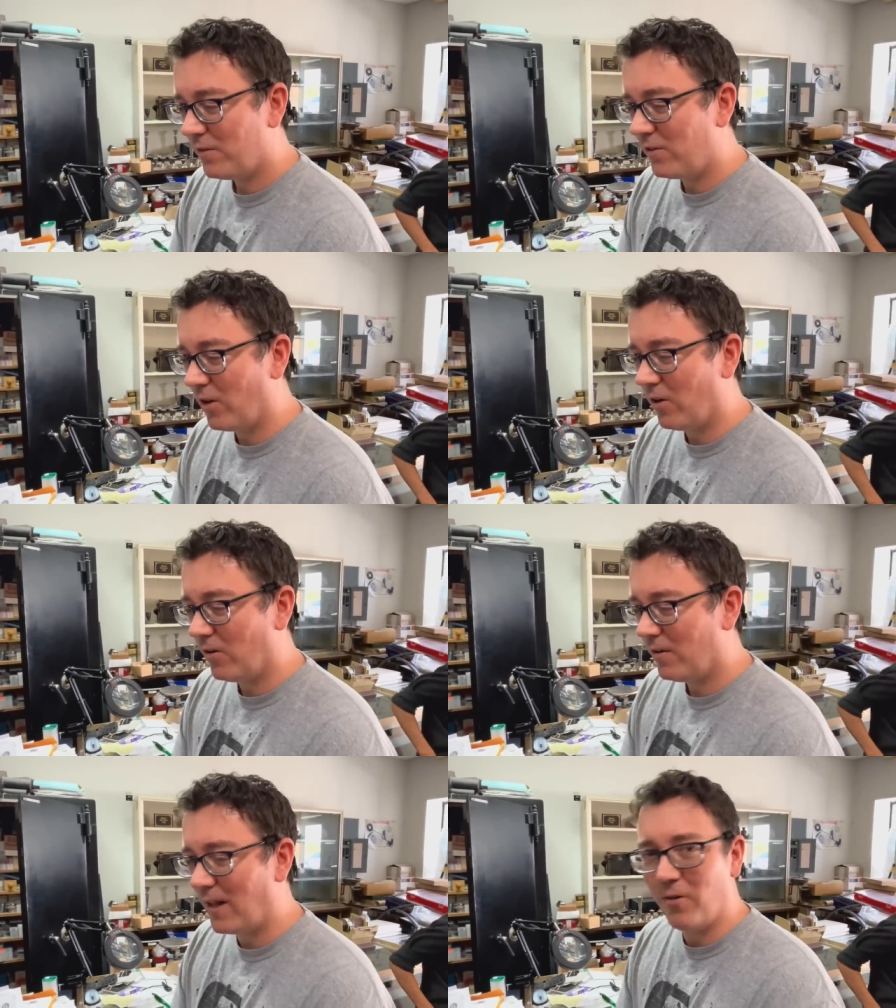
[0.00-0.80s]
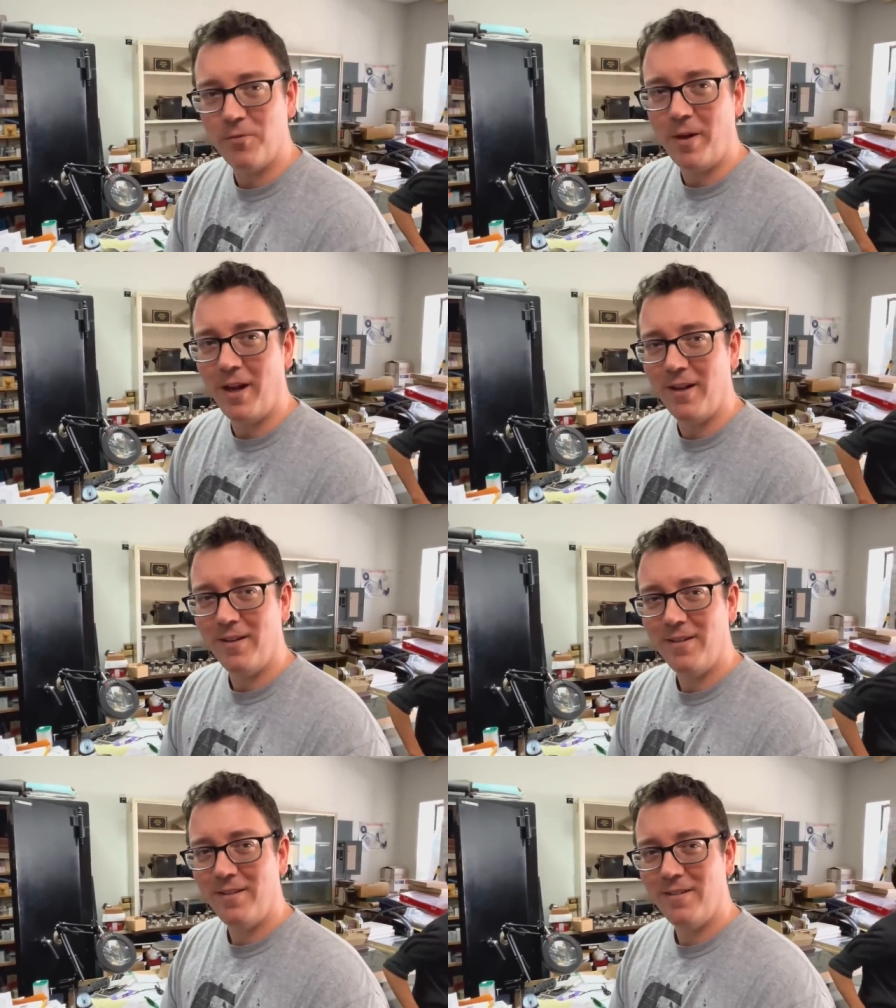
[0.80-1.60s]
So that was bad. The Hunt
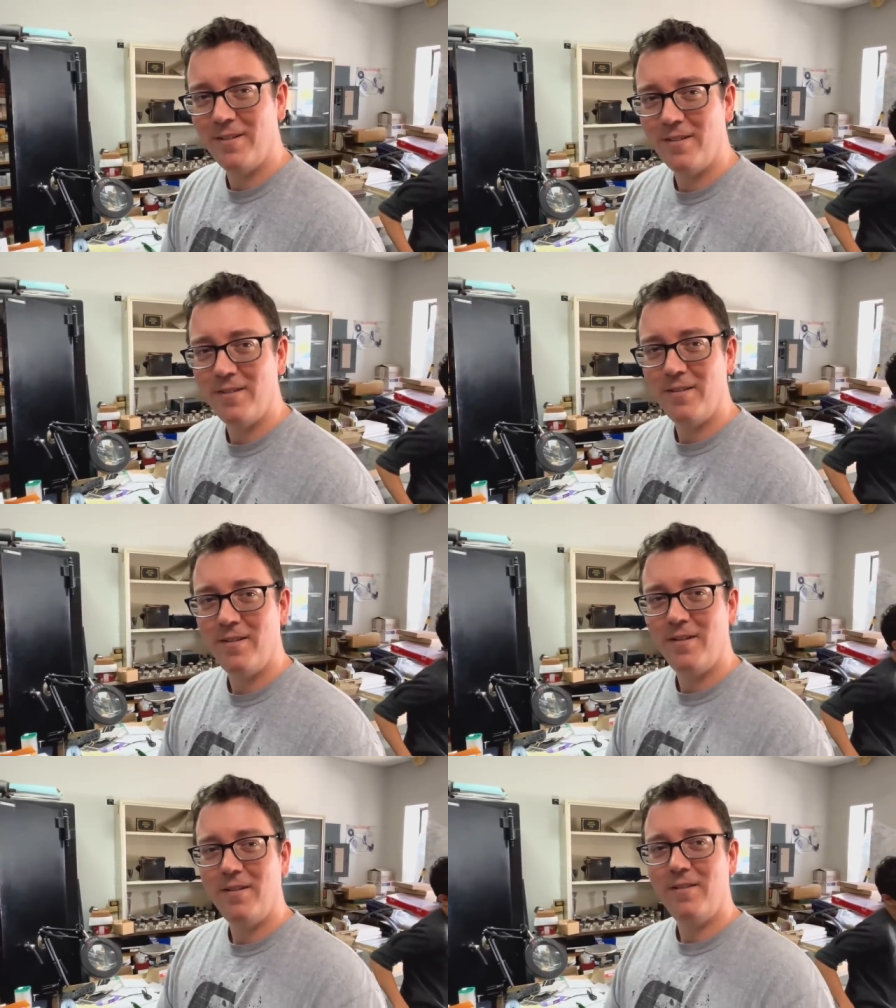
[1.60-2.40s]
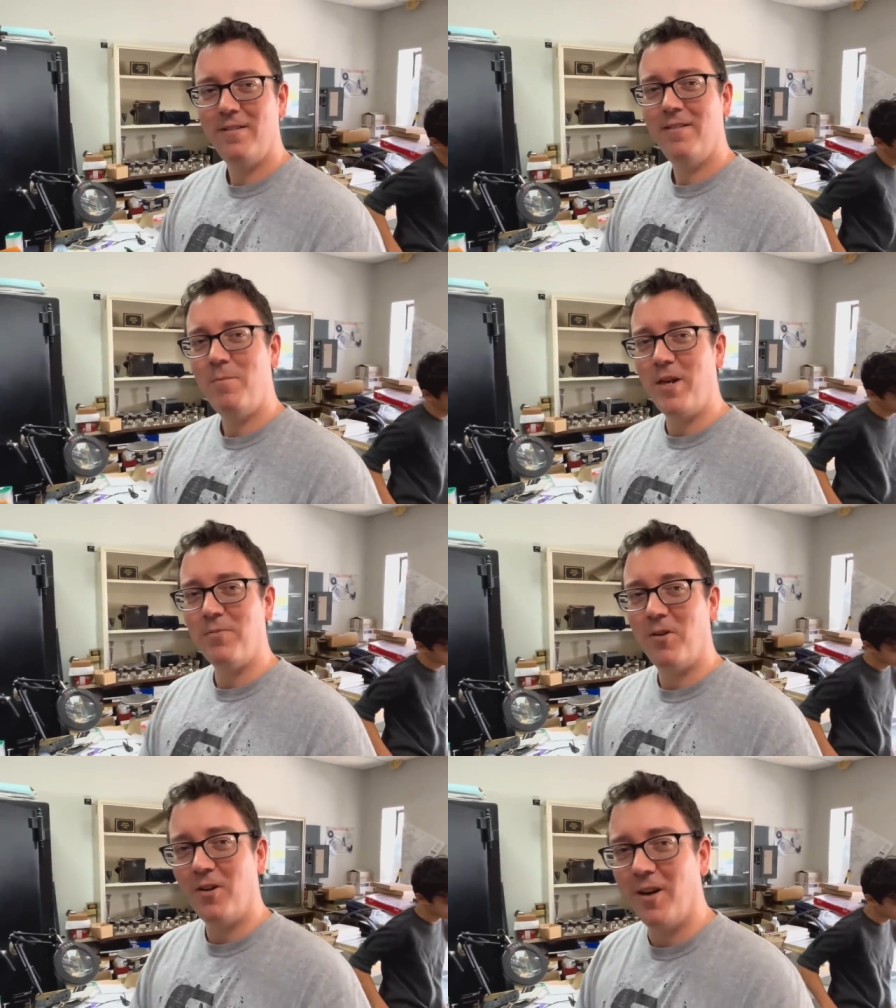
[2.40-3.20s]
brothers uh, had had a say in
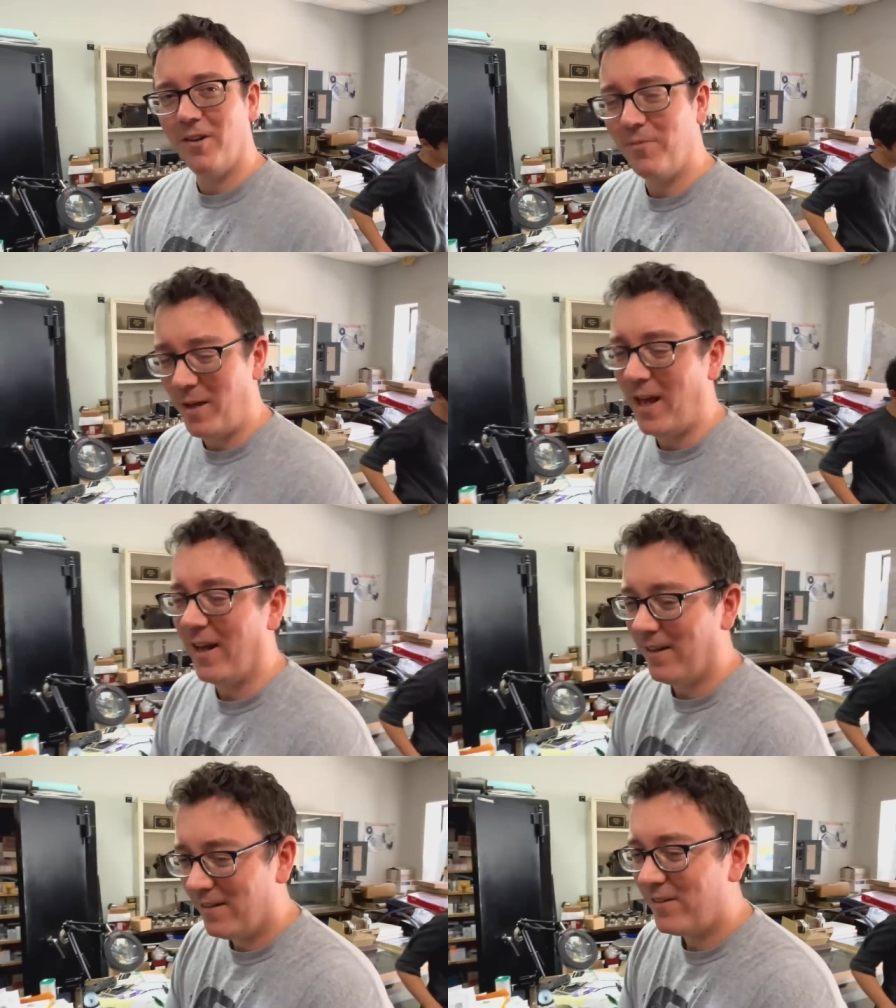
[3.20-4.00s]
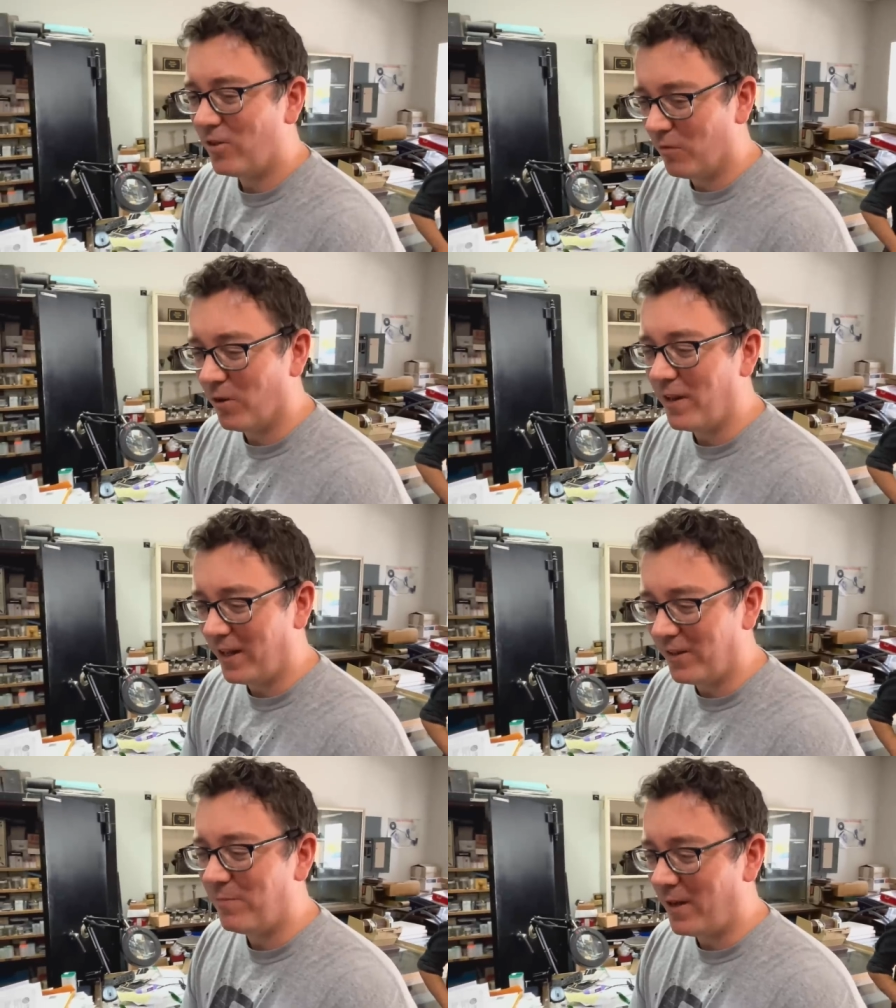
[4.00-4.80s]
that. Baseball cards bad, okay. Silver in the
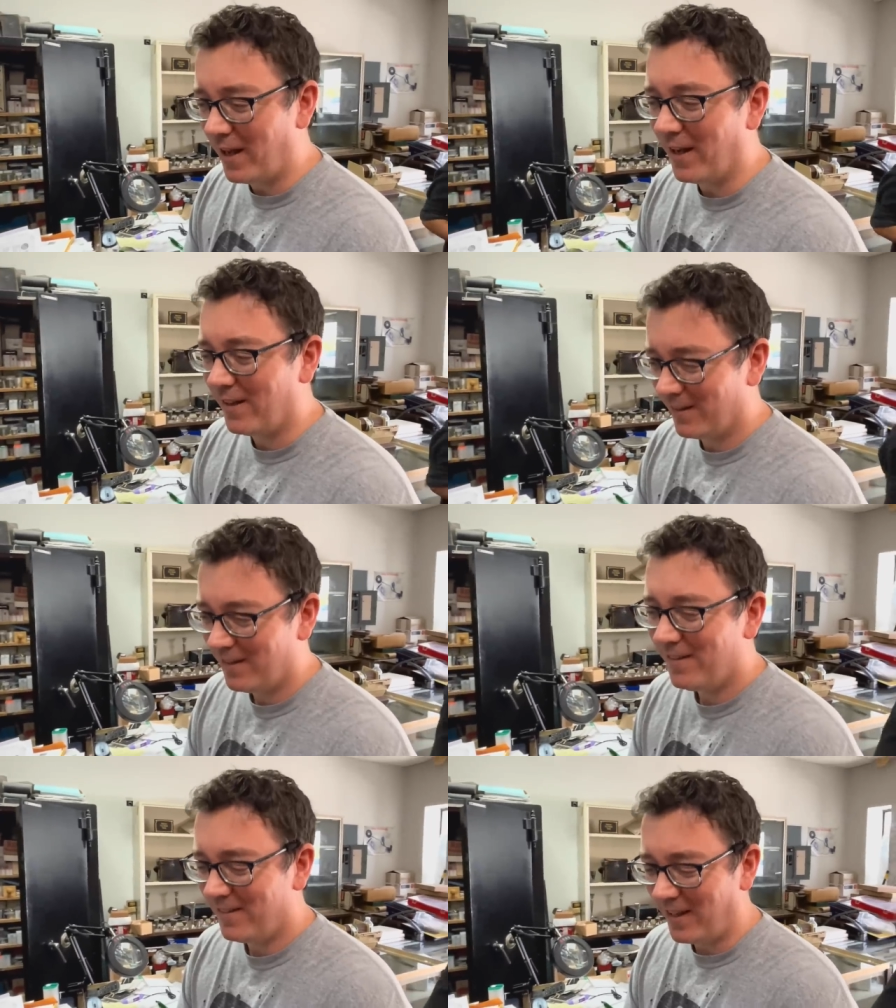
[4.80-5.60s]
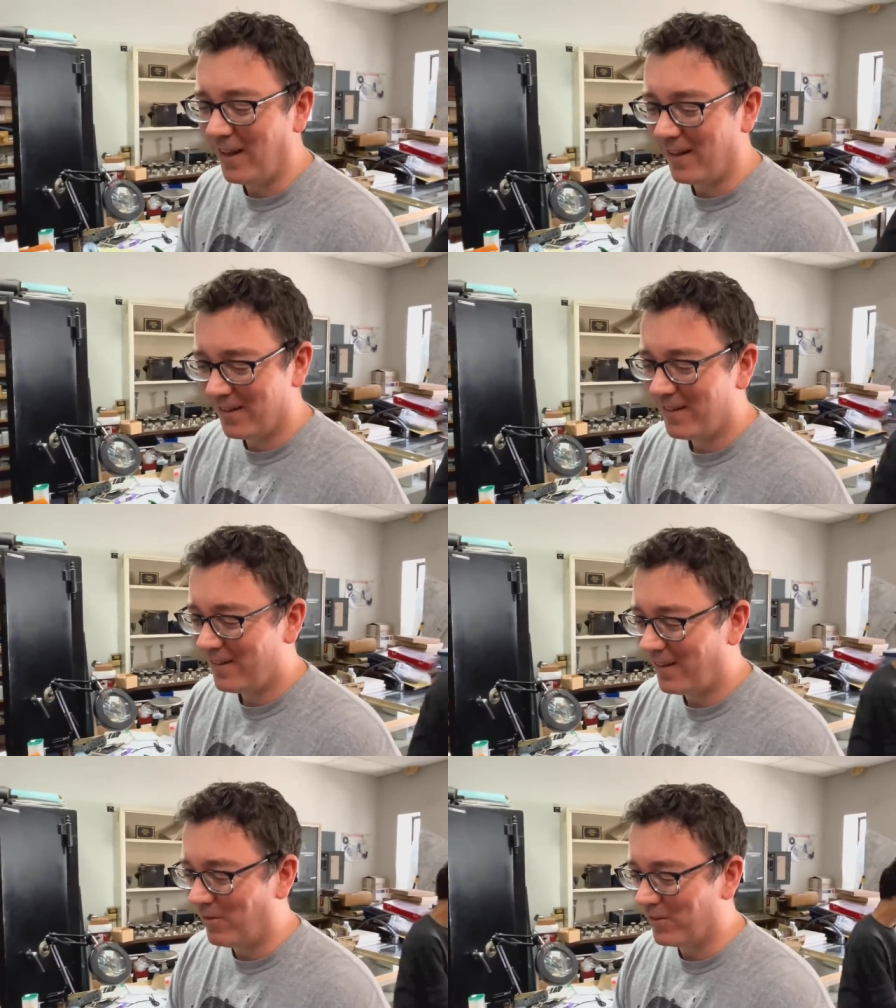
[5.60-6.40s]
eighties bad. yeah. yeah,
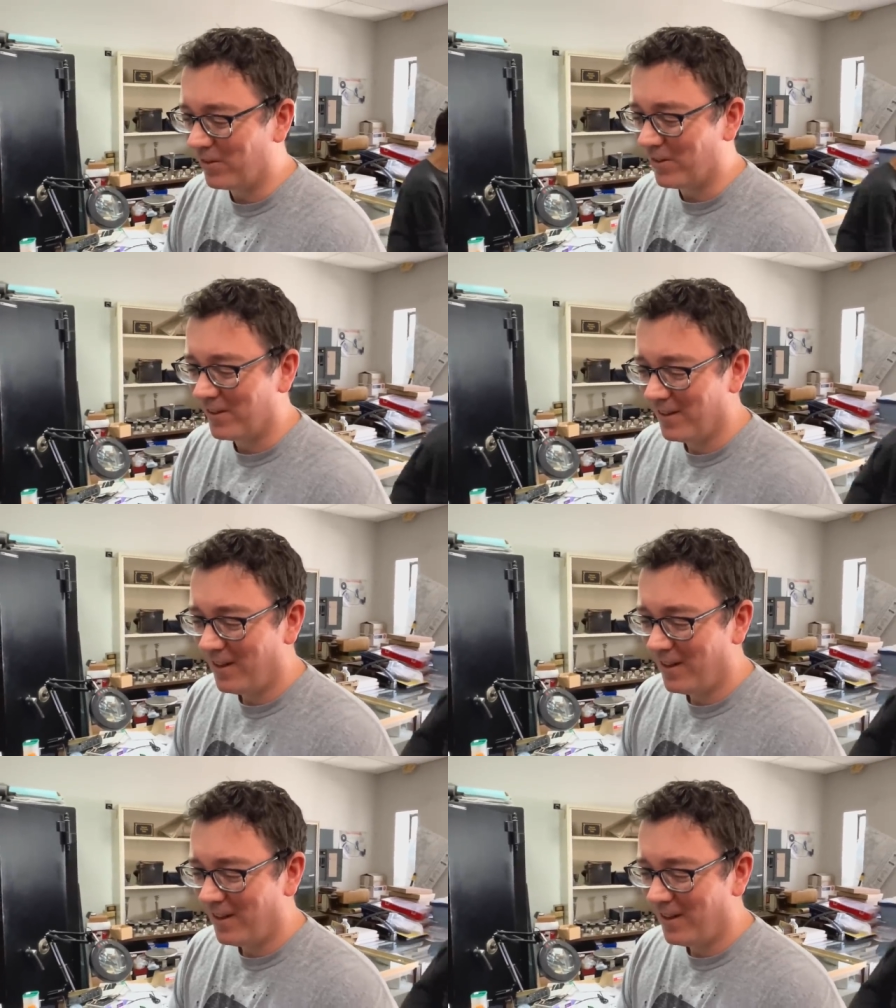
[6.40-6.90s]
that wasn't good.